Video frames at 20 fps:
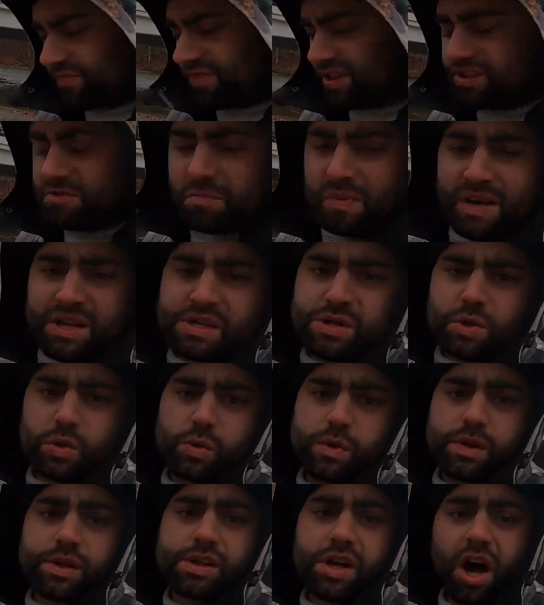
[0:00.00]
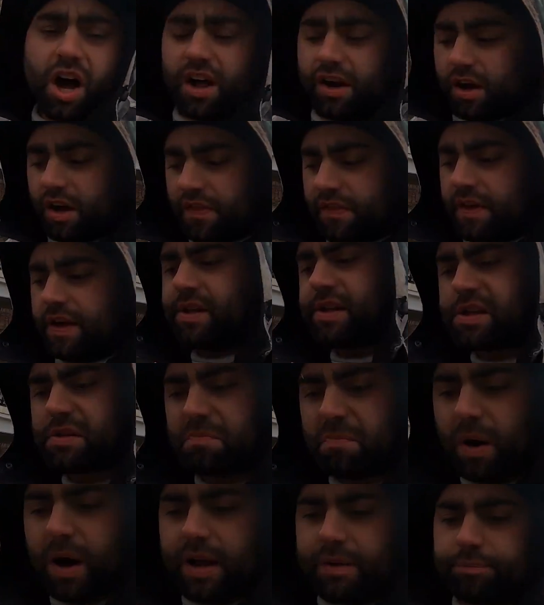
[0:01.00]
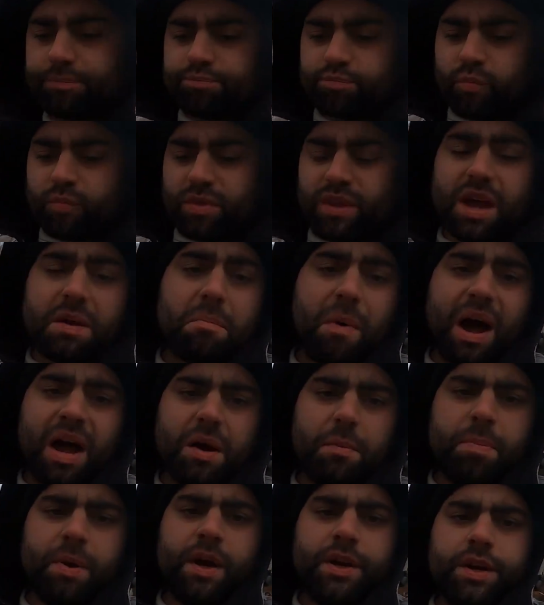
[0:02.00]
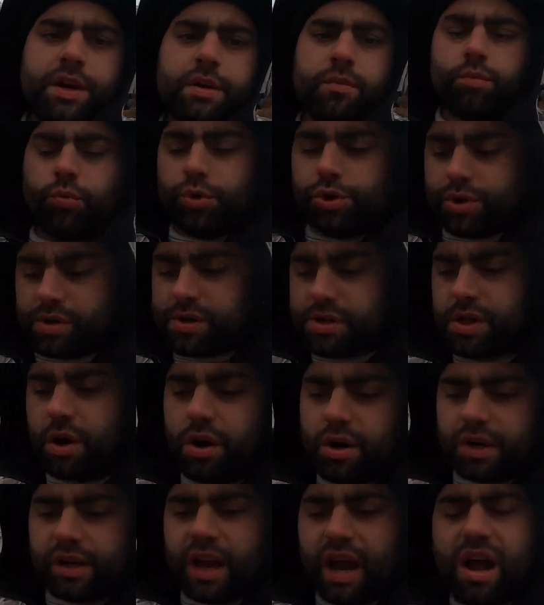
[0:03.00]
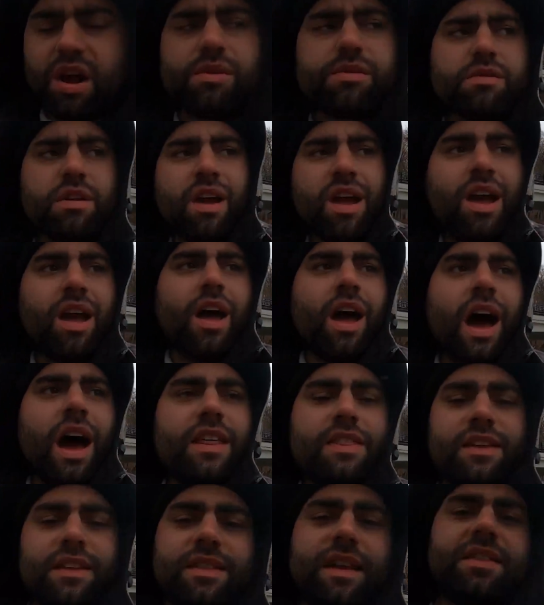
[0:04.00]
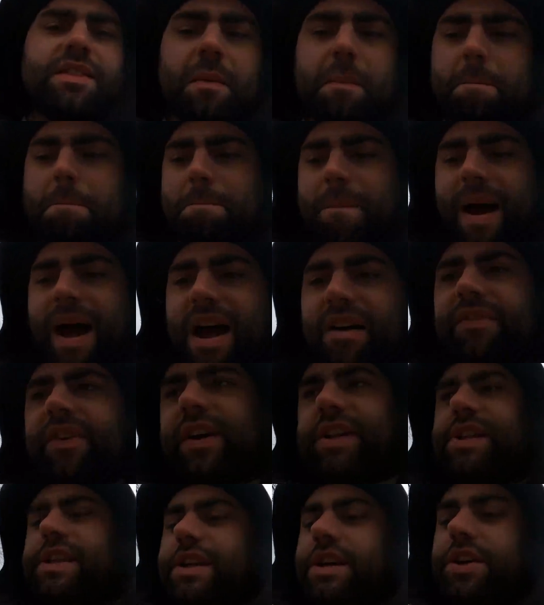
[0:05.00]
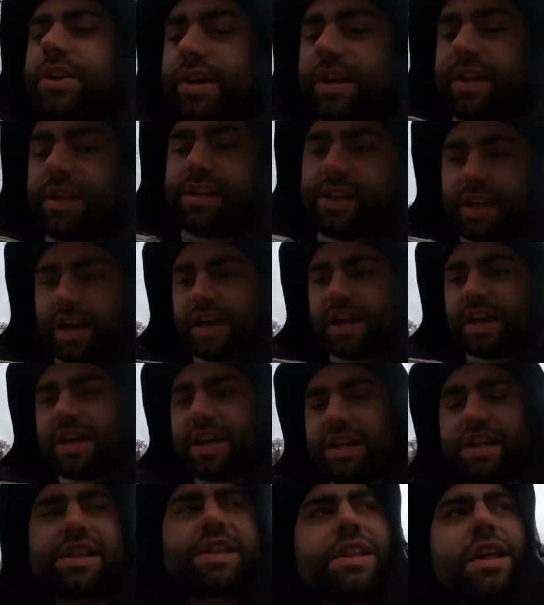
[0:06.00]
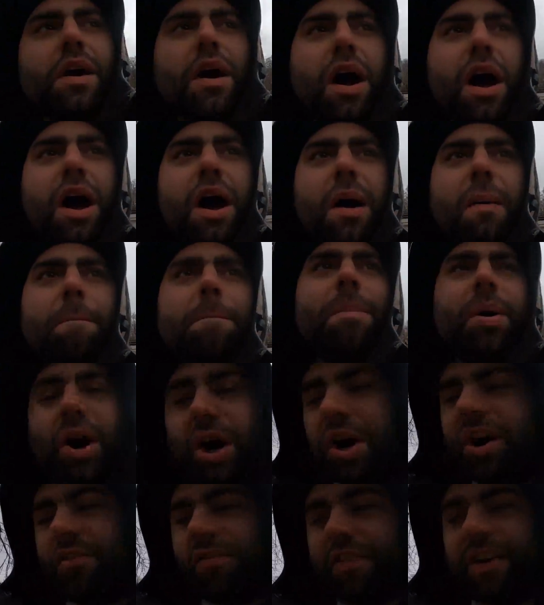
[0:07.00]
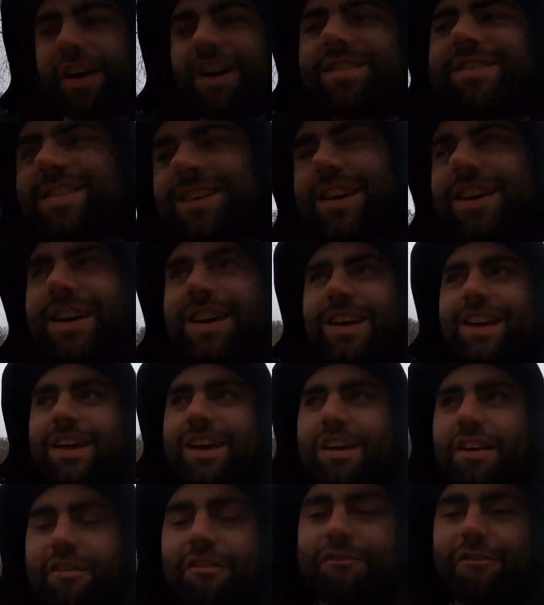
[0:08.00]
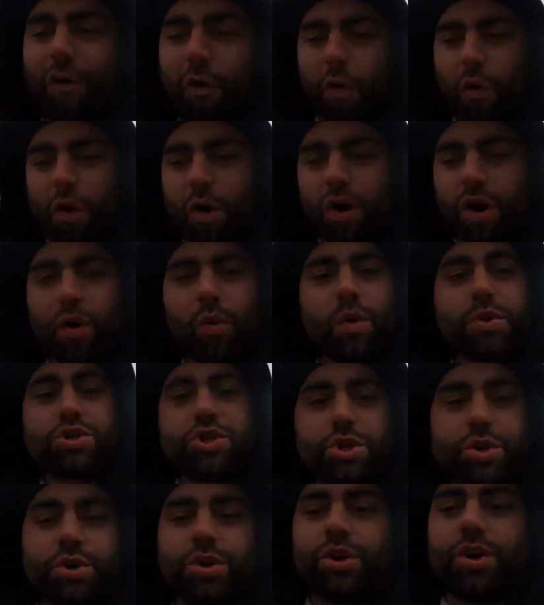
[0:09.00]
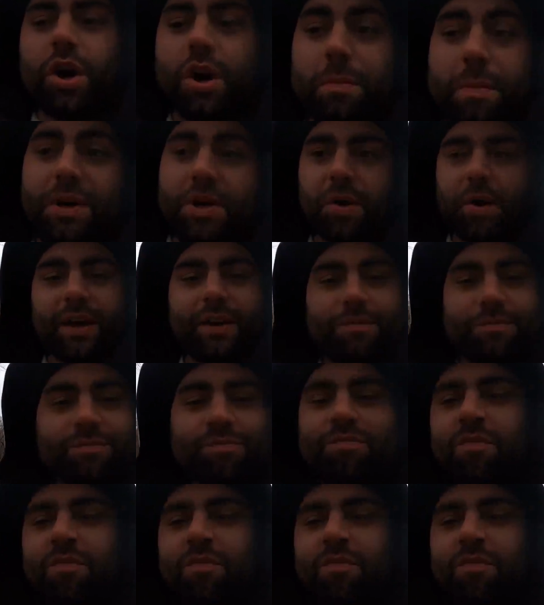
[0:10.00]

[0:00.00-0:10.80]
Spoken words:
There's many schools of thought on this, but in my opinion, when you're starting out, I think that the Mavic series is perfect for what you're going to be doing.